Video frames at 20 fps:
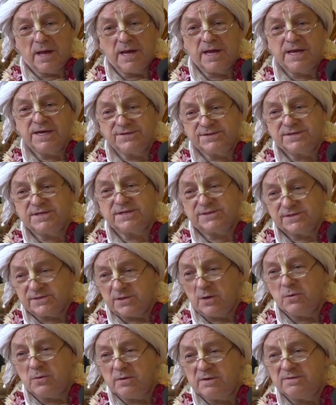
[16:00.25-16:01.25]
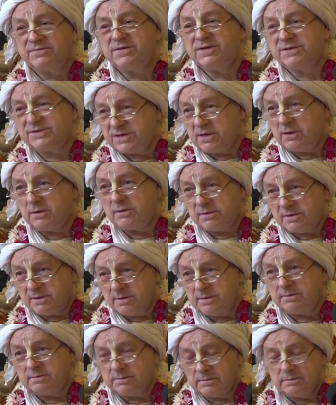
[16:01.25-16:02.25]
He is the soul of the soul.
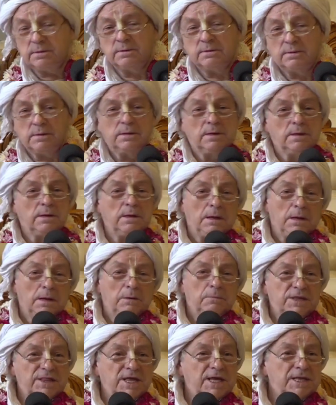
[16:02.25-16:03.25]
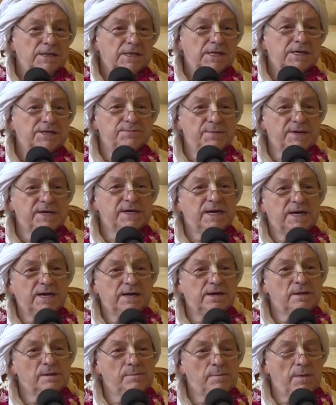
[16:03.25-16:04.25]
Within this
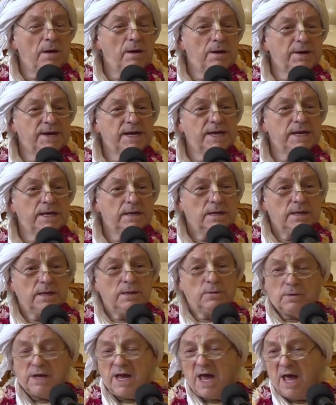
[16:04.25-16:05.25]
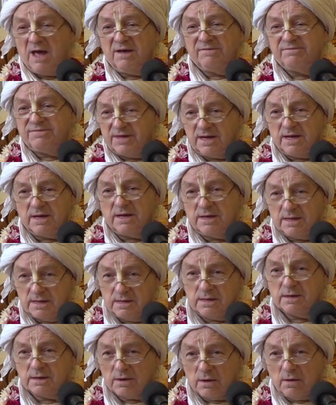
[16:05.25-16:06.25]
material body, we have
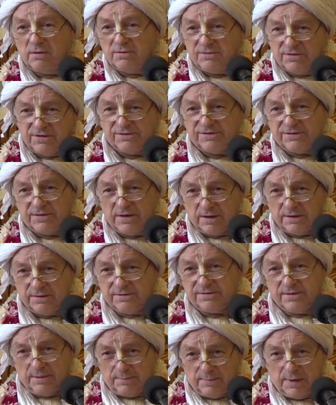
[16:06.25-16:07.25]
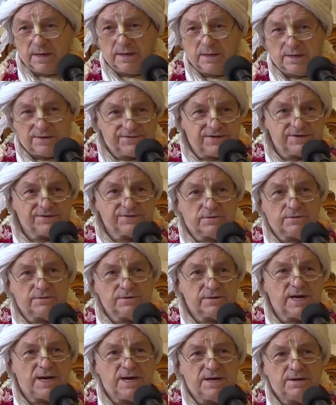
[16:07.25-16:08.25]
the consciousness, the manas. It's
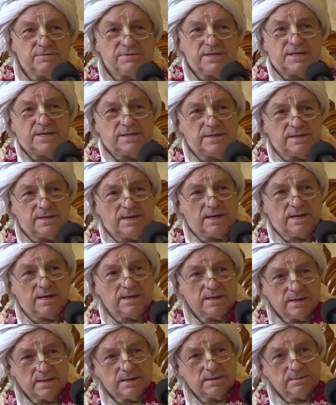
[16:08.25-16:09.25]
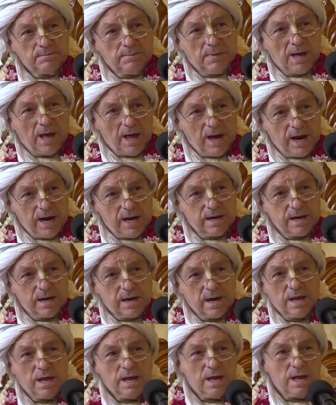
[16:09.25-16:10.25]
contained within the mind.
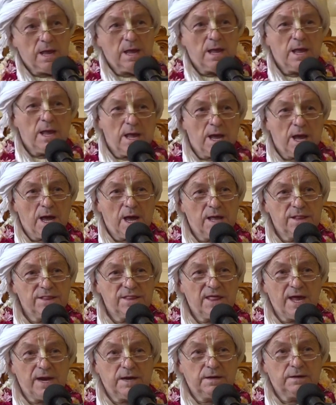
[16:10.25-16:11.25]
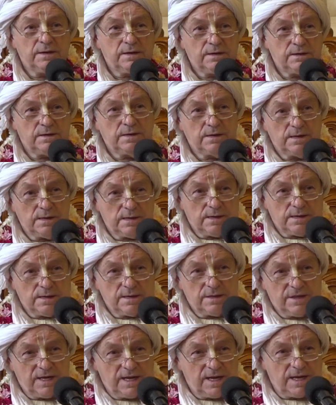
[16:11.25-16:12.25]
And then
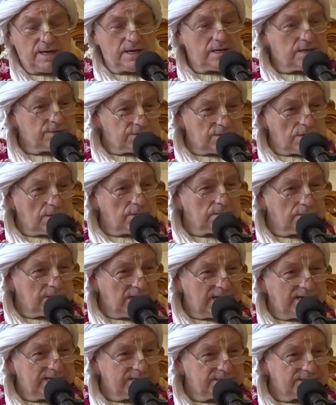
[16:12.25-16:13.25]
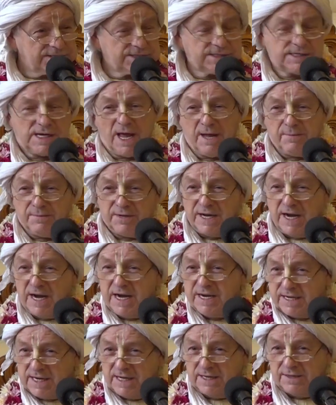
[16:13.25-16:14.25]
the soul is
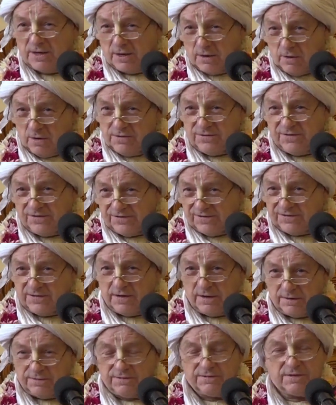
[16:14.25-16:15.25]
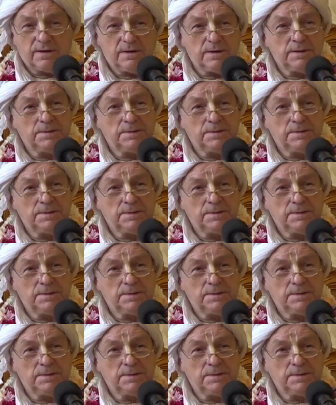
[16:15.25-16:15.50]
emanating the consciousness.